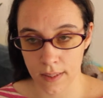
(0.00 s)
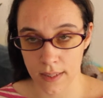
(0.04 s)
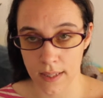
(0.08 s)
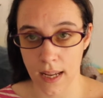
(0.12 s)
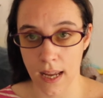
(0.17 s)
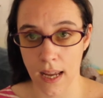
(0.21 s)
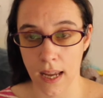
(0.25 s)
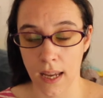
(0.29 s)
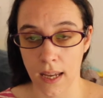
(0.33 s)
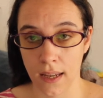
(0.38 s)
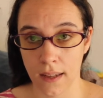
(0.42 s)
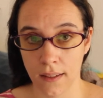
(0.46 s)

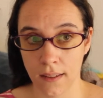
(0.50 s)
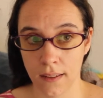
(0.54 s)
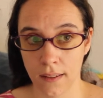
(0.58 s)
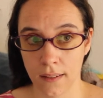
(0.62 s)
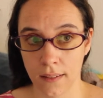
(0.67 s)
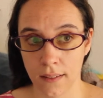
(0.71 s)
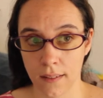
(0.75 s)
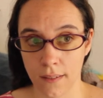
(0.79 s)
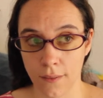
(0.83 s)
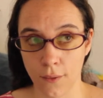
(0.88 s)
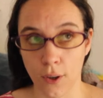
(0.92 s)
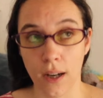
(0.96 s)
day.
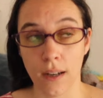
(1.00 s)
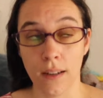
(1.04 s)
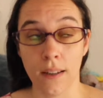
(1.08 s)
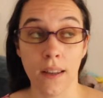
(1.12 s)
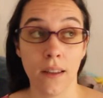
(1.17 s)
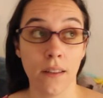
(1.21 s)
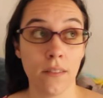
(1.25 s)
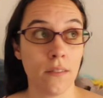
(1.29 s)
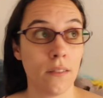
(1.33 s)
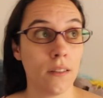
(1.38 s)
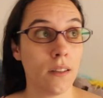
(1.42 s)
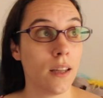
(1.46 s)
Well,
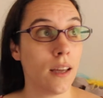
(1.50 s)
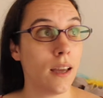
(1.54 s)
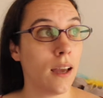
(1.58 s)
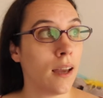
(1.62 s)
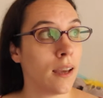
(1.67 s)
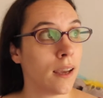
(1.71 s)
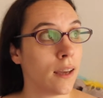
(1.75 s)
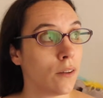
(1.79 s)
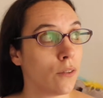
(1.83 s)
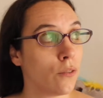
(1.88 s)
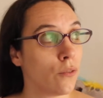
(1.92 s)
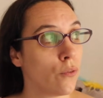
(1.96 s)
yesterday,
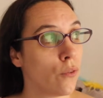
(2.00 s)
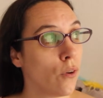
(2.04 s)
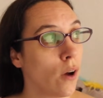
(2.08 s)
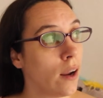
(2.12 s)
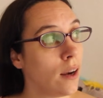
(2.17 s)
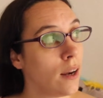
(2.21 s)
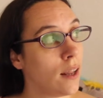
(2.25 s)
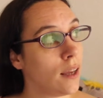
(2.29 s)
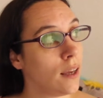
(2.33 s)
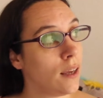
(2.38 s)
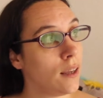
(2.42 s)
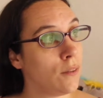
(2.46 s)
I guess
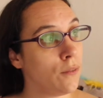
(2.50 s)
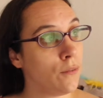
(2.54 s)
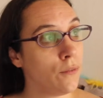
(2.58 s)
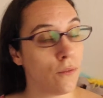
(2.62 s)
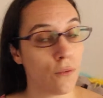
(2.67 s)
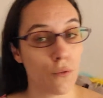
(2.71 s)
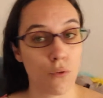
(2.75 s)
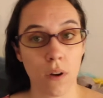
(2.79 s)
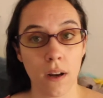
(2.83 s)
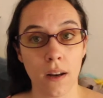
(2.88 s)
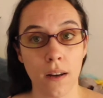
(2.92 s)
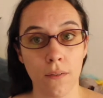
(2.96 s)
Friday
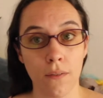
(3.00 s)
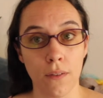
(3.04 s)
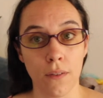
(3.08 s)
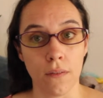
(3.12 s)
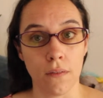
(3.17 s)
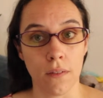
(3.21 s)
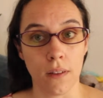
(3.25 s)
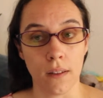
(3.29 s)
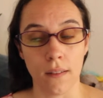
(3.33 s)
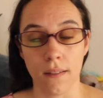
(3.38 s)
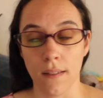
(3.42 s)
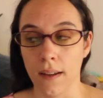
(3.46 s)

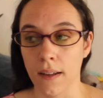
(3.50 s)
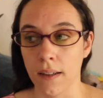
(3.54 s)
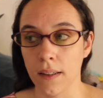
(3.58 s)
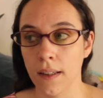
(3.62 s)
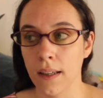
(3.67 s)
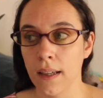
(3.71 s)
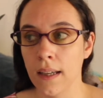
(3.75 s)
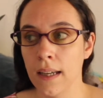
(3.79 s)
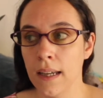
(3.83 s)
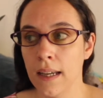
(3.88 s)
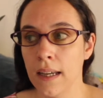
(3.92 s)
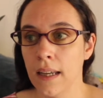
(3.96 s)
15, right?
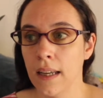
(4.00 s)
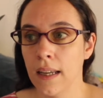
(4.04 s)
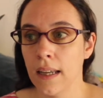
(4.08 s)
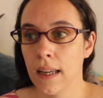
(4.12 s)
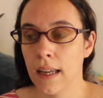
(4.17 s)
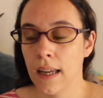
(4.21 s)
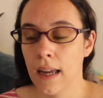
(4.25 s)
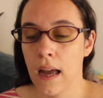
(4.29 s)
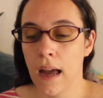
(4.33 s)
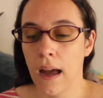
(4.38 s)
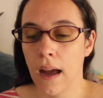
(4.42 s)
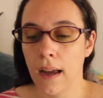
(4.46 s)

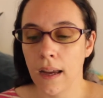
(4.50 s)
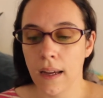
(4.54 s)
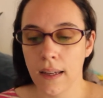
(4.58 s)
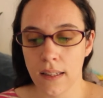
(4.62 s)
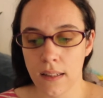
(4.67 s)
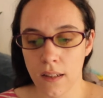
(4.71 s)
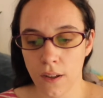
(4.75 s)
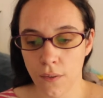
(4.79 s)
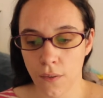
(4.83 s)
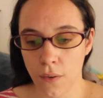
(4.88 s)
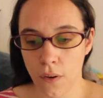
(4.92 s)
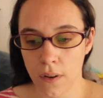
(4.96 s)

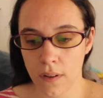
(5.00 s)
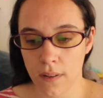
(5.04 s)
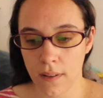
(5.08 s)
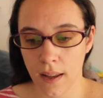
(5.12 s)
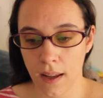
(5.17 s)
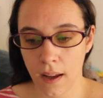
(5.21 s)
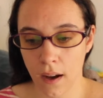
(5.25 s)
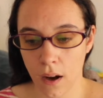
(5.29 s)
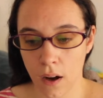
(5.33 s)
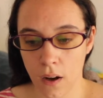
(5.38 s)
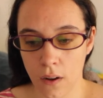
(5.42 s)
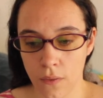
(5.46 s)
Is the first
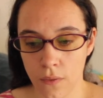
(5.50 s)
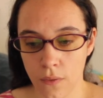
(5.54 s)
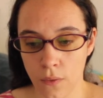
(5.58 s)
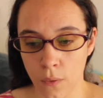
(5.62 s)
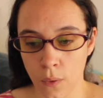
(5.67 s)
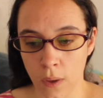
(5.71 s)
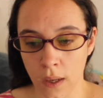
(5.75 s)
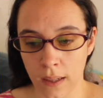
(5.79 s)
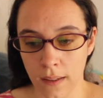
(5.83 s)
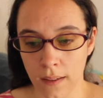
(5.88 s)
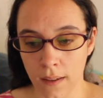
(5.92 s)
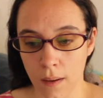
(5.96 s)
day of
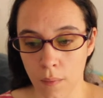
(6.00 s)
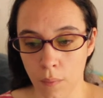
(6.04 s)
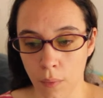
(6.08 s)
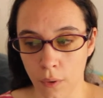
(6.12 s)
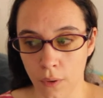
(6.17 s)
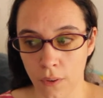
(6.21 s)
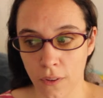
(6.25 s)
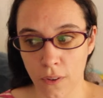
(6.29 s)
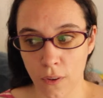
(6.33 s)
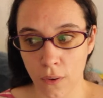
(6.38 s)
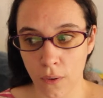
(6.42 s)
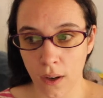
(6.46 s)
week number
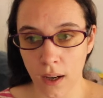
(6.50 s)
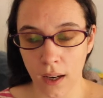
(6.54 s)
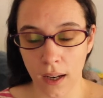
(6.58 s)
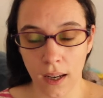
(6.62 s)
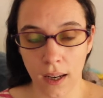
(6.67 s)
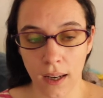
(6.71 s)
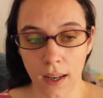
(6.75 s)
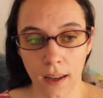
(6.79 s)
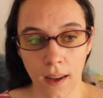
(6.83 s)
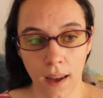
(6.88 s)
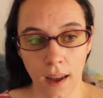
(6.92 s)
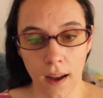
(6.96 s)

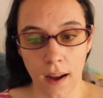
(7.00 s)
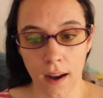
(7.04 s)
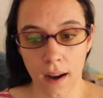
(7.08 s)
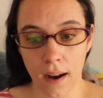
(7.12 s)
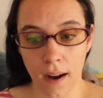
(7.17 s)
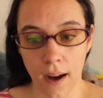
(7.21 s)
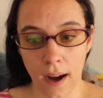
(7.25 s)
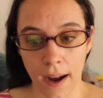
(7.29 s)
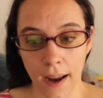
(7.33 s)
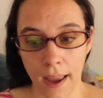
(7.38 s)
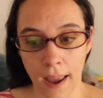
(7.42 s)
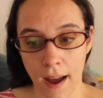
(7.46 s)
3.
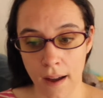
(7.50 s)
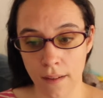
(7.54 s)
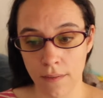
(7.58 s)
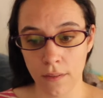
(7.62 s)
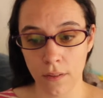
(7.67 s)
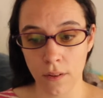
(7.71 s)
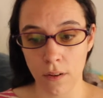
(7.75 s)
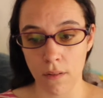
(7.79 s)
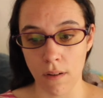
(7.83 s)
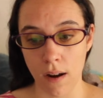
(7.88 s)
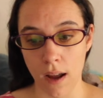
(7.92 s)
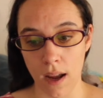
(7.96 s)
I
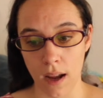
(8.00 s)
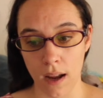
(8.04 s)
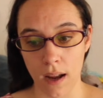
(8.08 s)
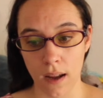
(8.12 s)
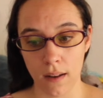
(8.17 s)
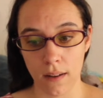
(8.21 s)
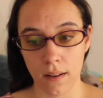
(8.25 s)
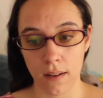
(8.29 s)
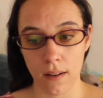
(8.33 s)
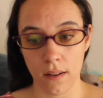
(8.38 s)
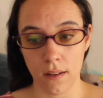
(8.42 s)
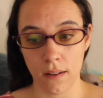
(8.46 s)
haven't
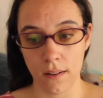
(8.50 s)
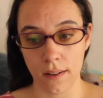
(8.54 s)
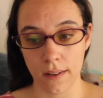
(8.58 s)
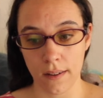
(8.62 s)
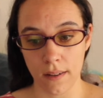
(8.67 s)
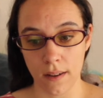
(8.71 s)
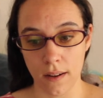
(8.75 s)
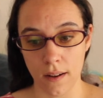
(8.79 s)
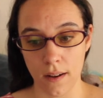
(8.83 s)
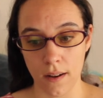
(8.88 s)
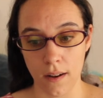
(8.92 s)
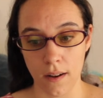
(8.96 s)
read
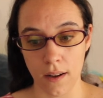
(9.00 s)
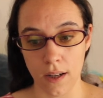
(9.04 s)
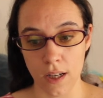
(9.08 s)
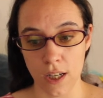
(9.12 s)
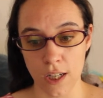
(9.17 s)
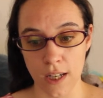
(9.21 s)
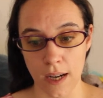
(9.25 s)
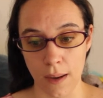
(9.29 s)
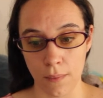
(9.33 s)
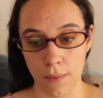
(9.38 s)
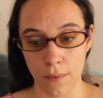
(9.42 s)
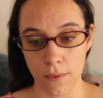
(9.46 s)
the
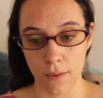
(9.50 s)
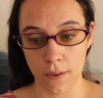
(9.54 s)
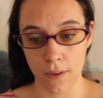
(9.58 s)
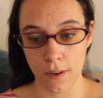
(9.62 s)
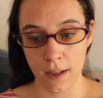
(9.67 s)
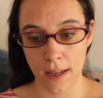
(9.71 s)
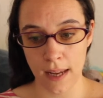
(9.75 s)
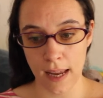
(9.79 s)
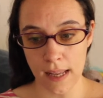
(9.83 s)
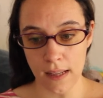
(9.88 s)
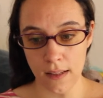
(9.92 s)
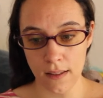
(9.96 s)
chapter
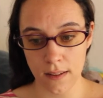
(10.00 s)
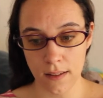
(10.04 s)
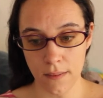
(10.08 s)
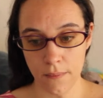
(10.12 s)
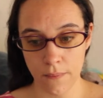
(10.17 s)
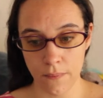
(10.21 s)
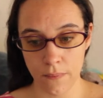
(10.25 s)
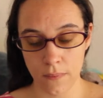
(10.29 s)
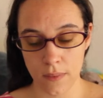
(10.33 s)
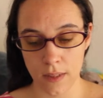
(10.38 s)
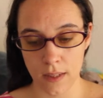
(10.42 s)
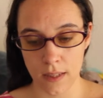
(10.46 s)
yet.
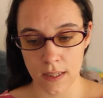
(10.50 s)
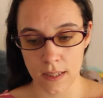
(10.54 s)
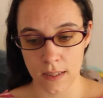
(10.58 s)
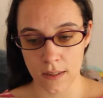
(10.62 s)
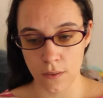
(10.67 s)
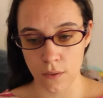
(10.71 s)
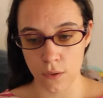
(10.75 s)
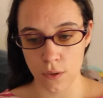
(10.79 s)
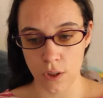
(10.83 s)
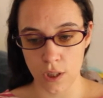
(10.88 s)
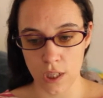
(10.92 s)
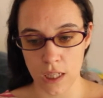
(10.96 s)

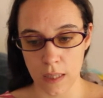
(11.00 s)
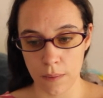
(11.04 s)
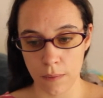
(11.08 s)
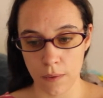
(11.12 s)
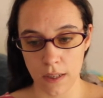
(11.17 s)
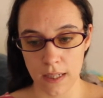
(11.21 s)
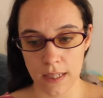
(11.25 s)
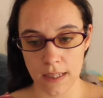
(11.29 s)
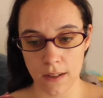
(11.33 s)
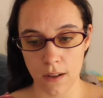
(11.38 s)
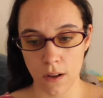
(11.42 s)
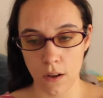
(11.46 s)
So the
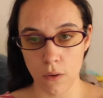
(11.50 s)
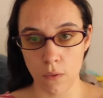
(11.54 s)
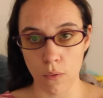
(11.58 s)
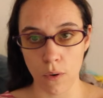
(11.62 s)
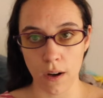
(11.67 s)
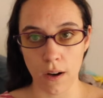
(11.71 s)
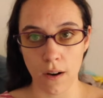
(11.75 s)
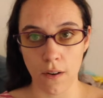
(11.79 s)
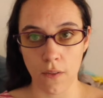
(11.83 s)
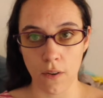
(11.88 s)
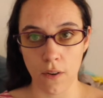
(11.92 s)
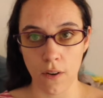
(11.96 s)
chapter is called
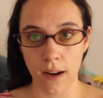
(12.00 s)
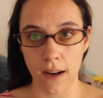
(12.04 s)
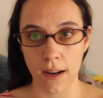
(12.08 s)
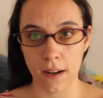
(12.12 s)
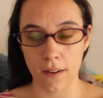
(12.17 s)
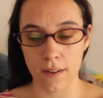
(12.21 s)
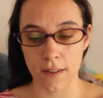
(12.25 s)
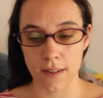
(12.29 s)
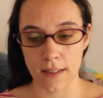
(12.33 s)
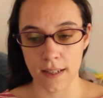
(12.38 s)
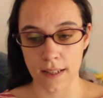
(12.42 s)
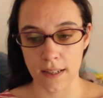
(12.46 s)

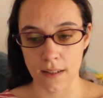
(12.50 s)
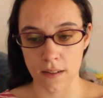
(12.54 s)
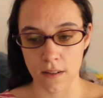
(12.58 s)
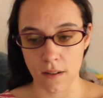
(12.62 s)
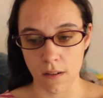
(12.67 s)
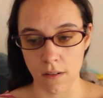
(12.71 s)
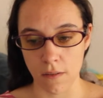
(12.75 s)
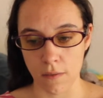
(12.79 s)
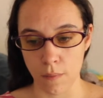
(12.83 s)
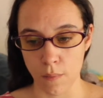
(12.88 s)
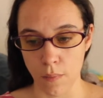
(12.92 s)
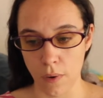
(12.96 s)
Recovering a Sense
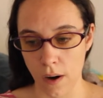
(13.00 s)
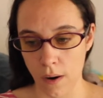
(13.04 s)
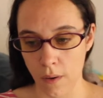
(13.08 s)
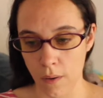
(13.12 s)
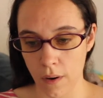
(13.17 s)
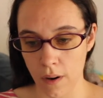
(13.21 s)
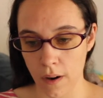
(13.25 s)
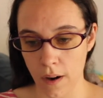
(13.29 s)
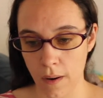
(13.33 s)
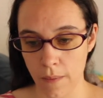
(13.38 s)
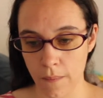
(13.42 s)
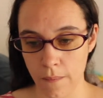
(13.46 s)
of
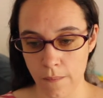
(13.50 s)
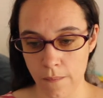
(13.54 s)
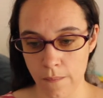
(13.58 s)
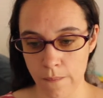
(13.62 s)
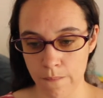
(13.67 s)
Power.